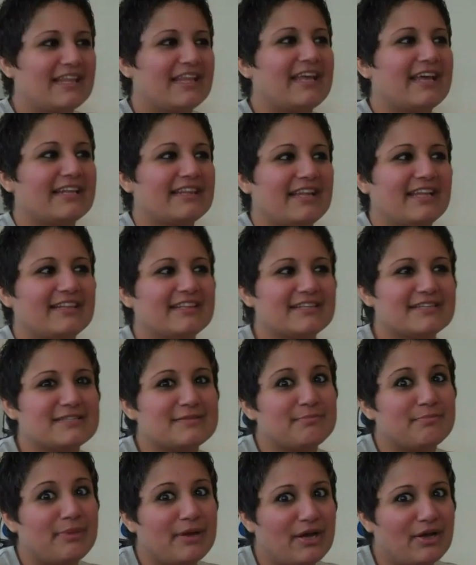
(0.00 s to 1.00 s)
they get like
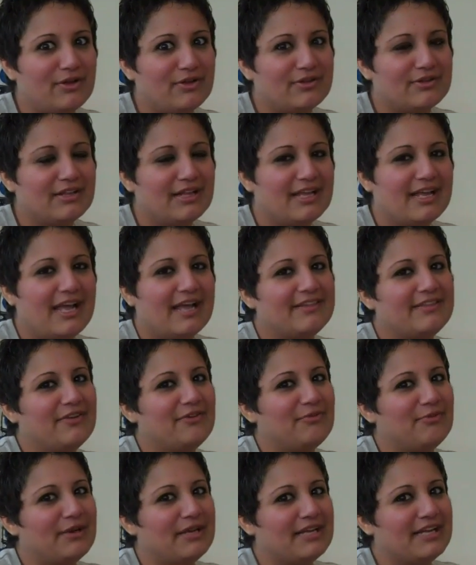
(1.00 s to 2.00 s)
this bell and
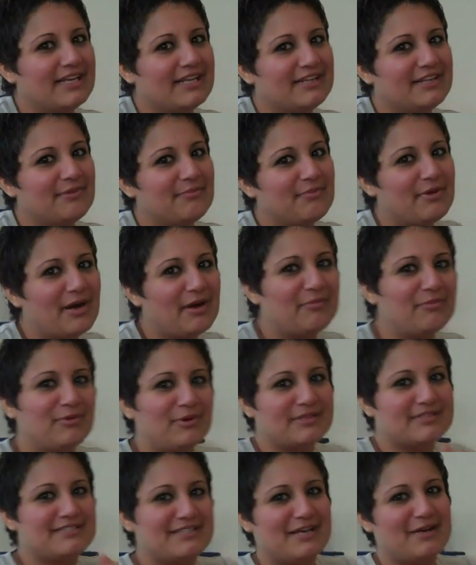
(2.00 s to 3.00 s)
they ring it, their mom
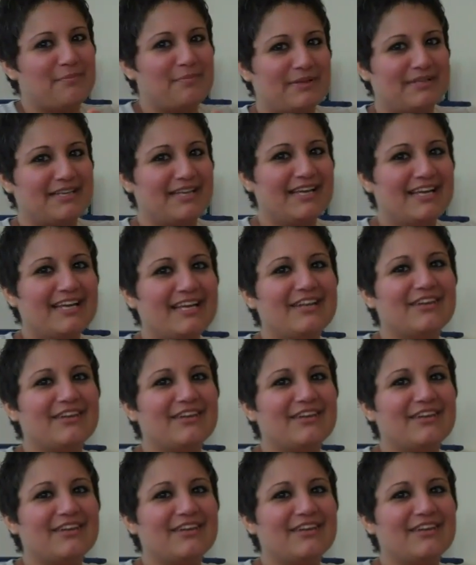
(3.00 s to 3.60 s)
runs up.